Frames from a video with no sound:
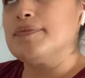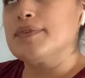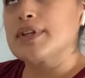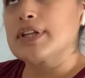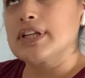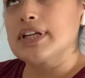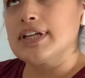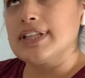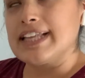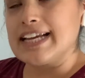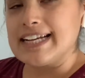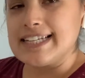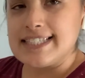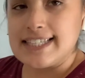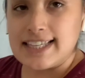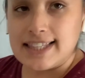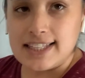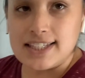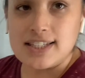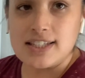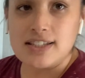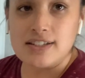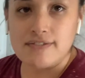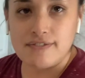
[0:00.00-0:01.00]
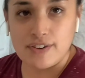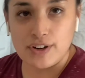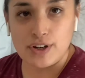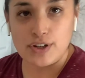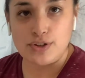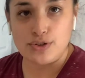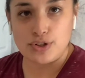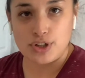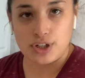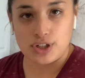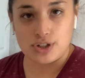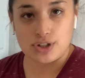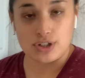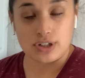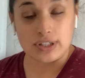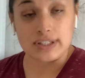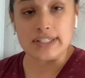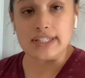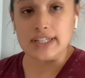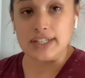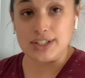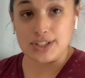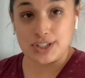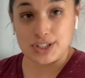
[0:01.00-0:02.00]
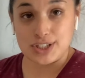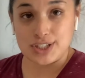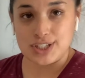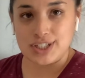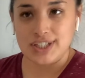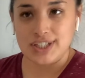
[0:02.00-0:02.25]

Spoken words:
like I said, this is a very traditional dish.